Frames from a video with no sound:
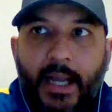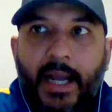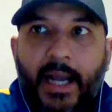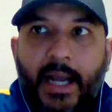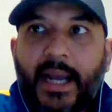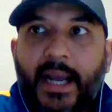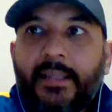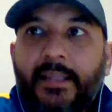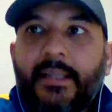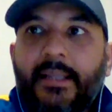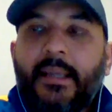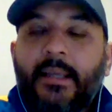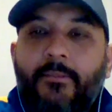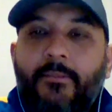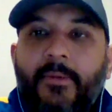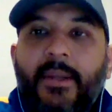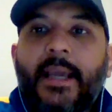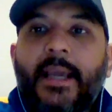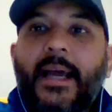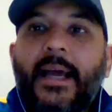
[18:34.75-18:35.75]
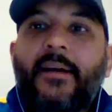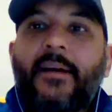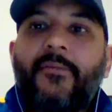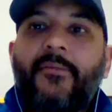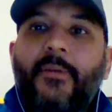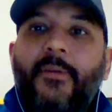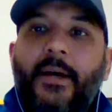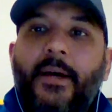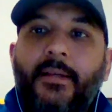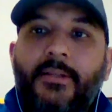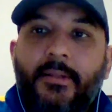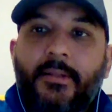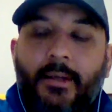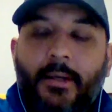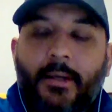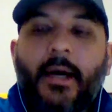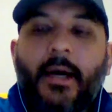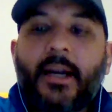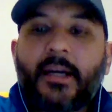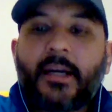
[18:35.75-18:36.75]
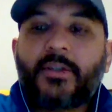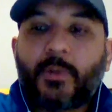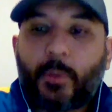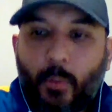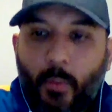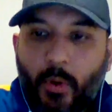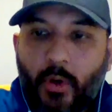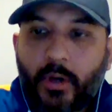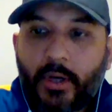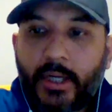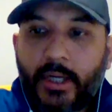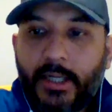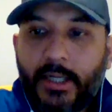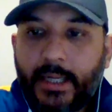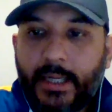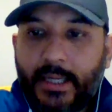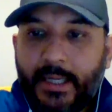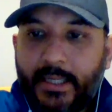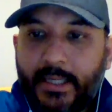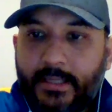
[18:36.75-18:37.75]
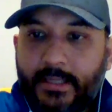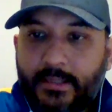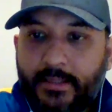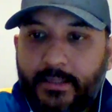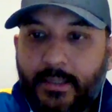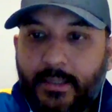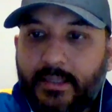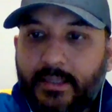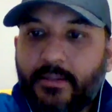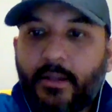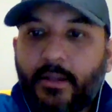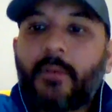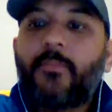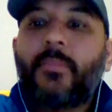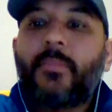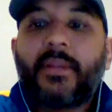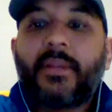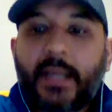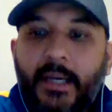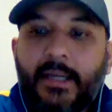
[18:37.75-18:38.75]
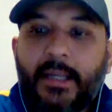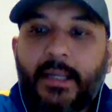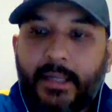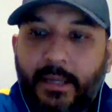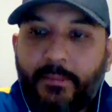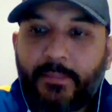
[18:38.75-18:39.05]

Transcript: I think we have our squad is not pathetic.